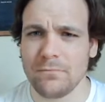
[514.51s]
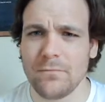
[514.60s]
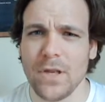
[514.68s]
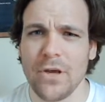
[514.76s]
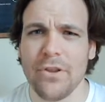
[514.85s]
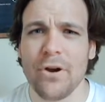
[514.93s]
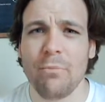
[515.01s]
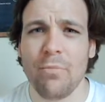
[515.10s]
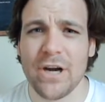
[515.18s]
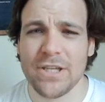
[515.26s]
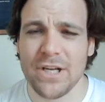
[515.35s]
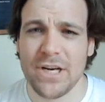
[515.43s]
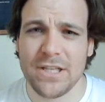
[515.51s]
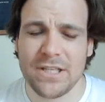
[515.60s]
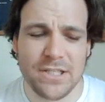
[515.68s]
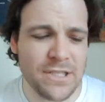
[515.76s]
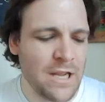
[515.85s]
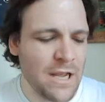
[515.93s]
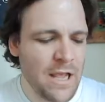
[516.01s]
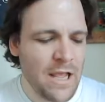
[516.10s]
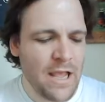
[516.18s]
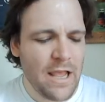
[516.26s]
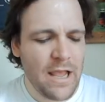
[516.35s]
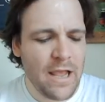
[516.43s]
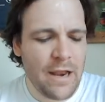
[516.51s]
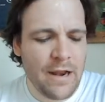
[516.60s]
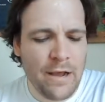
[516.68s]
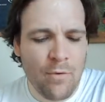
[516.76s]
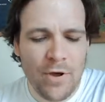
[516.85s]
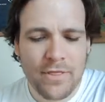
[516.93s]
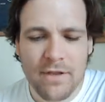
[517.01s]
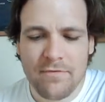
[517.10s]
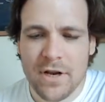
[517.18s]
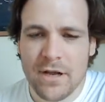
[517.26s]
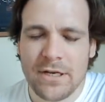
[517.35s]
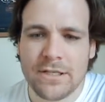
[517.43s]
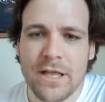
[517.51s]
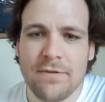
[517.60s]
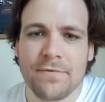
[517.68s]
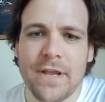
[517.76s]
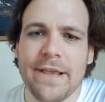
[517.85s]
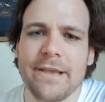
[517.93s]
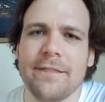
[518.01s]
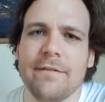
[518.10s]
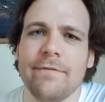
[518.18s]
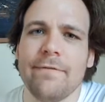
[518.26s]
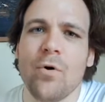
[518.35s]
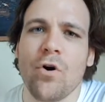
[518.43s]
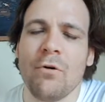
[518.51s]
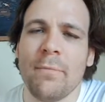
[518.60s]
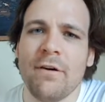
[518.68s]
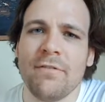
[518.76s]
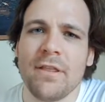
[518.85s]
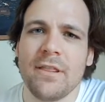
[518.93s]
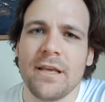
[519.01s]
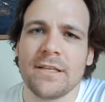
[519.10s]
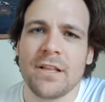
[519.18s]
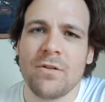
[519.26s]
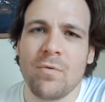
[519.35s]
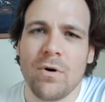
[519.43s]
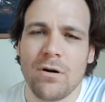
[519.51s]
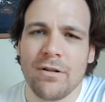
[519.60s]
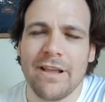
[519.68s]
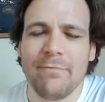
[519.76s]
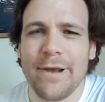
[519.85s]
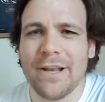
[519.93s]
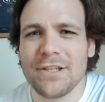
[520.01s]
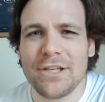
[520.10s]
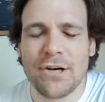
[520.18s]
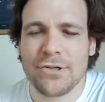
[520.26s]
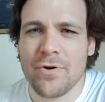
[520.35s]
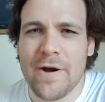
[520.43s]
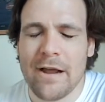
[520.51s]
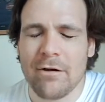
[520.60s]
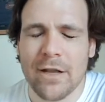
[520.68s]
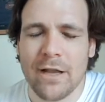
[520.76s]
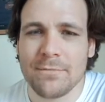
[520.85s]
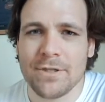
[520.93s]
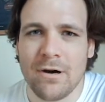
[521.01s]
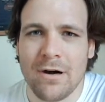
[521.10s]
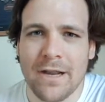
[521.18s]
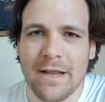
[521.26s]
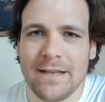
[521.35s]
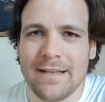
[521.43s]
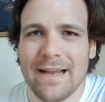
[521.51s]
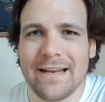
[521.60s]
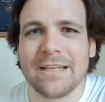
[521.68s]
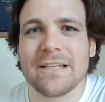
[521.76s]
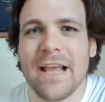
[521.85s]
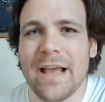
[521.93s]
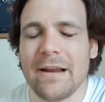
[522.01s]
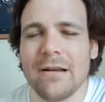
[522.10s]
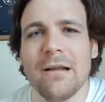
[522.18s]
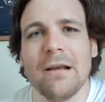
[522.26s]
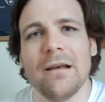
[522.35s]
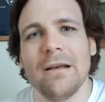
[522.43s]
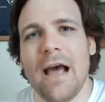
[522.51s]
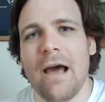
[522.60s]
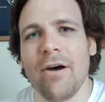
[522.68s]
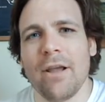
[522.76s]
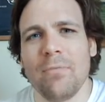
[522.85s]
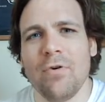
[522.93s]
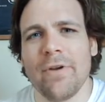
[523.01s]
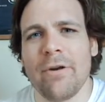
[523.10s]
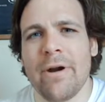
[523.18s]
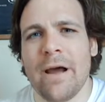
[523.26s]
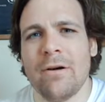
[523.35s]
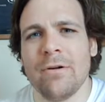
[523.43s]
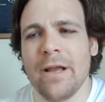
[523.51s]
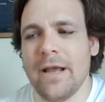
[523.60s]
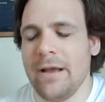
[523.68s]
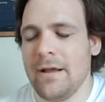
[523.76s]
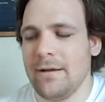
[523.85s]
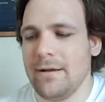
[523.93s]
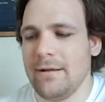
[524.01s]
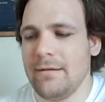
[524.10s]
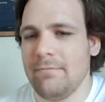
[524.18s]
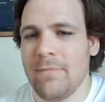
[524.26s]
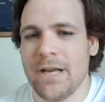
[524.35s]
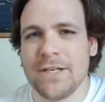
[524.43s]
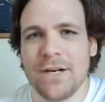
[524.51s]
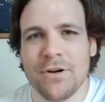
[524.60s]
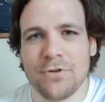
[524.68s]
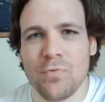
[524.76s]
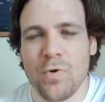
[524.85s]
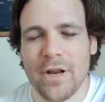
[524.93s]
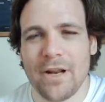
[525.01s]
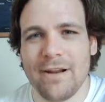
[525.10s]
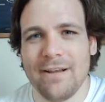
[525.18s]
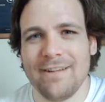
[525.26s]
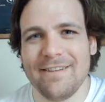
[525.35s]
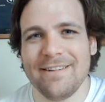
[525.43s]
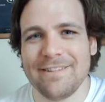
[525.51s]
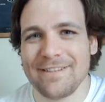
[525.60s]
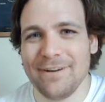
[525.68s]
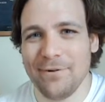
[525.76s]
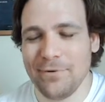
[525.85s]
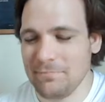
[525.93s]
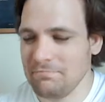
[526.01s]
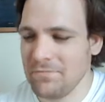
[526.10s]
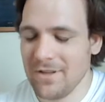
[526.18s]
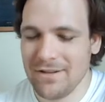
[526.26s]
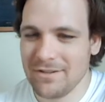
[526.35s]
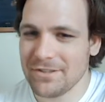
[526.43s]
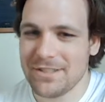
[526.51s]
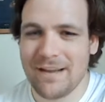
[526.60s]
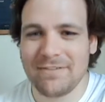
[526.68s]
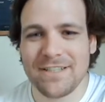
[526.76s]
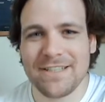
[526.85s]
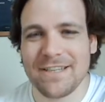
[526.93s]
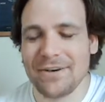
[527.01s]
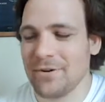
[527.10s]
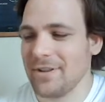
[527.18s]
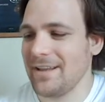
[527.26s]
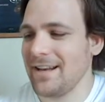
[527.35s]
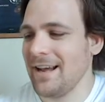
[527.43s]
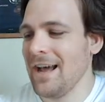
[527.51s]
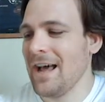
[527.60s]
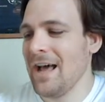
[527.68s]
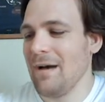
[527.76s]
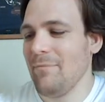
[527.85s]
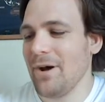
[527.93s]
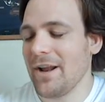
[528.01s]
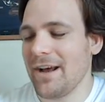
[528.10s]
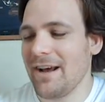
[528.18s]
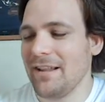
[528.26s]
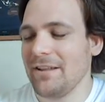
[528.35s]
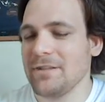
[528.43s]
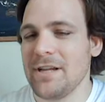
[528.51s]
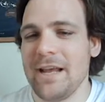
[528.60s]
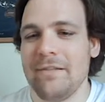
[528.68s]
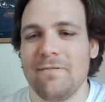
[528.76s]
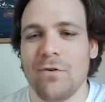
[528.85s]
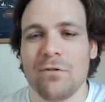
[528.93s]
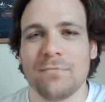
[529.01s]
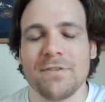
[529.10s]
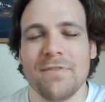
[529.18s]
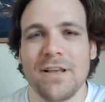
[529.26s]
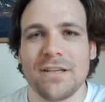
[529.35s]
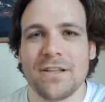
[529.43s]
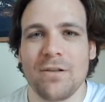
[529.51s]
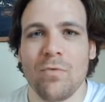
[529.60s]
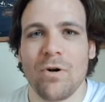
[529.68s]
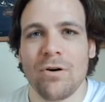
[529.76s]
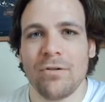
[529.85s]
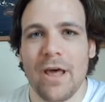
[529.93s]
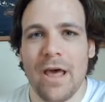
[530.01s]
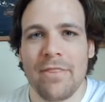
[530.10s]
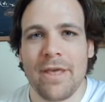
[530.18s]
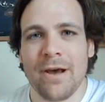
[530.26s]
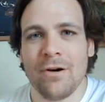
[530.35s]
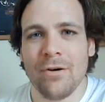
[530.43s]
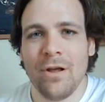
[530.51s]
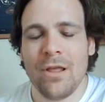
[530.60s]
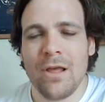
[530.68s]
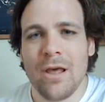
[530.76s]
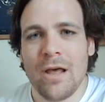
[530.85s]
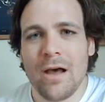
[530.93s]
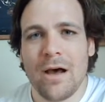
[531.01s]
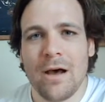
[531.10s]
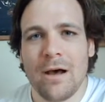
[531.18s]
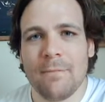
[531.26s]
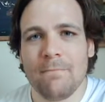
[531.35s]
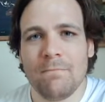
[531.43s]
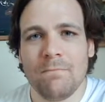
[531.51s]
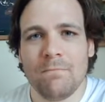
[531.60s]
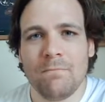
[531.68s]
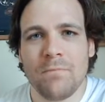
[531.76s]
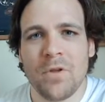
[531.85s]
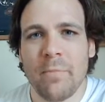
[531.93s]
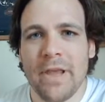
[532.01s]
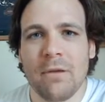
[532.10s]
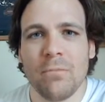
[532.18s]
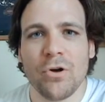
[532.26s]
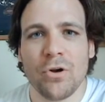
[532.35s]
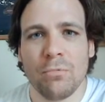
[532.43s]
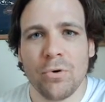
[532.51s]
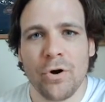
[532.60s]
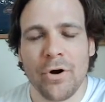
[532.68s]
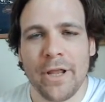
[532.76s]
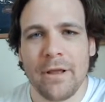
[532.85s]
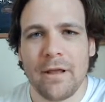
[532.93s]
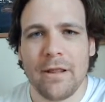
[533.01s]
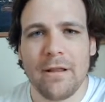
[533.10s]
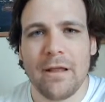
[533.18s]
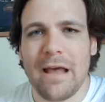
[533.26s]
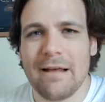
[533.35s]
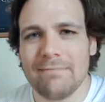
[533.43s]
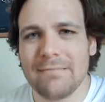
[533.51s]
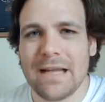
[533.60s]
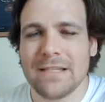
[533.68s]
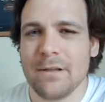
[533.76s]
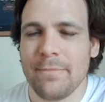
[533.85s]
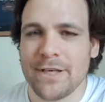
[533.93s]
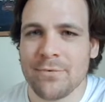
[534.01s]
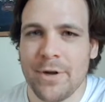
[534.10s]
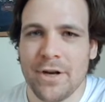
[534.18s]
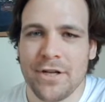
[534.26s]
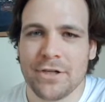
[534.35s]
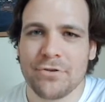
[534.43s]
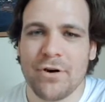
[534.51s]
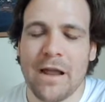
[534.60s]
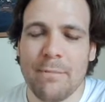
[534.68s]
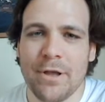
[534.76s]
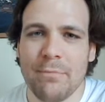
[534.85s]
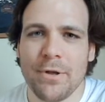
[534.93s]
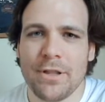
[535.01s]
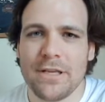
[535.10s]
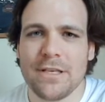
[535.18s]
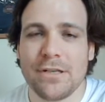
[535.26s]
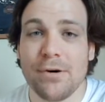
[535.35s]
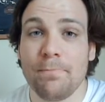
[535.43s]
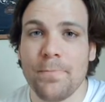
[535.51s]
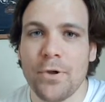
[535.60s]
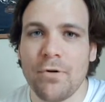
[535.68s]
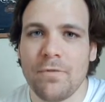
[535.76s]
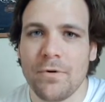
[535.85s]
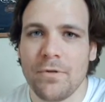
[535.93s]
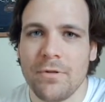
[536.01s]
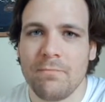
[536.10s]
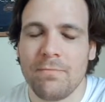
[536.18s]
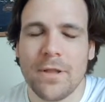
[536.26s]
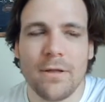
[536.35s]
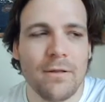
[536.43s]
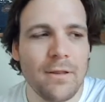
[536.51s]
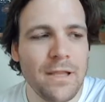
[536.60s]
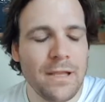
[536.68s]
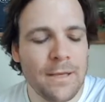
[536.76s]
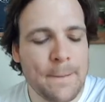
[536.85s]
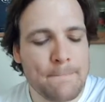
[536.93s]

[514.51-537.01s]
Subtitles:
they're impressionists. And what they've done is they've taken the form of the things in the world. If my chair's crackling, I'm sorry. I just can't. I like moving around, and my chair's wooden, so you'll just have to deal with it. But they'll take forms of things in the world, and they'll make them a little blurry, and that's the best way to describe it. But it's still beautiful. The